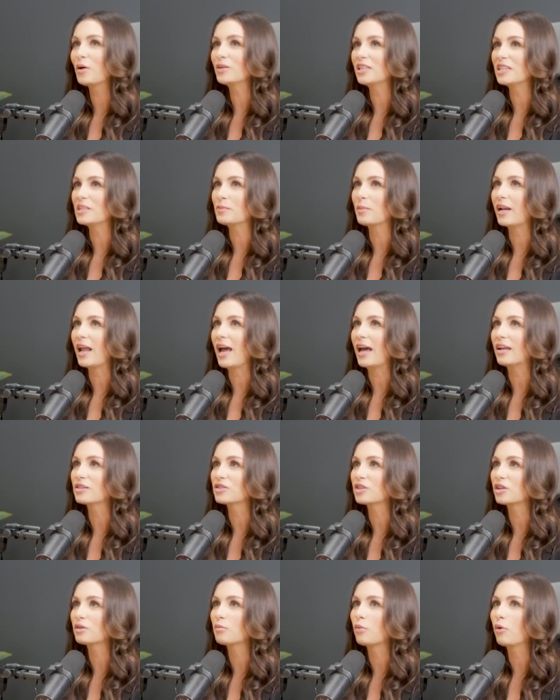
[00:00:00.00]
your boldness, but at
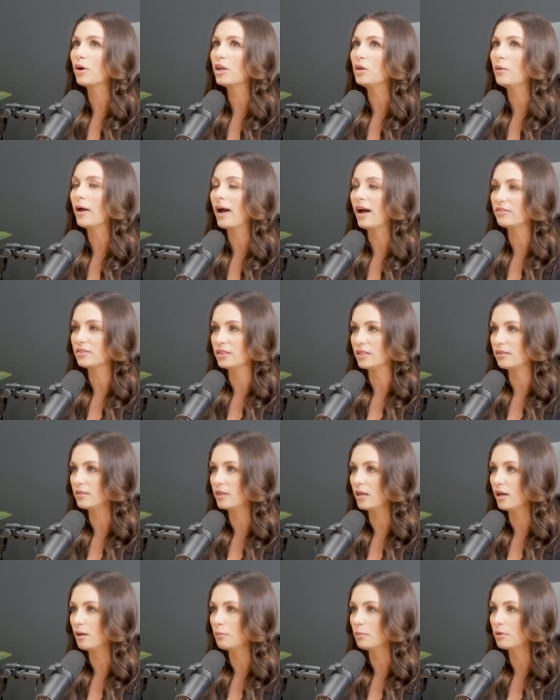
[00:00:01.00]
a certain point, you have to give
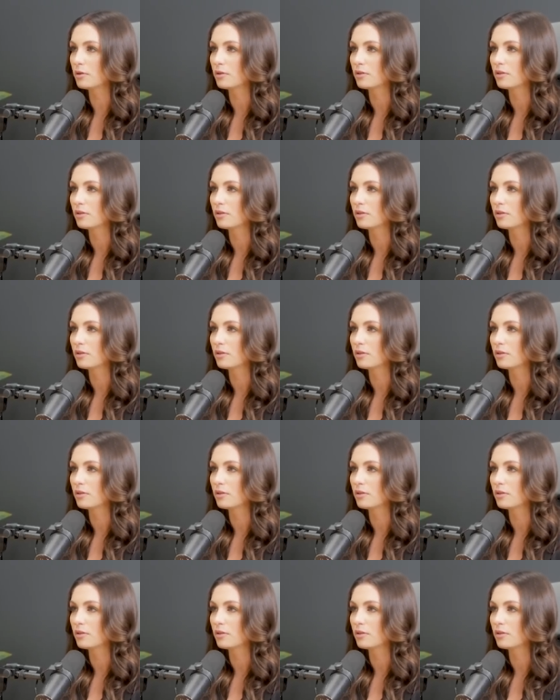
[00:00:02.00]
it up.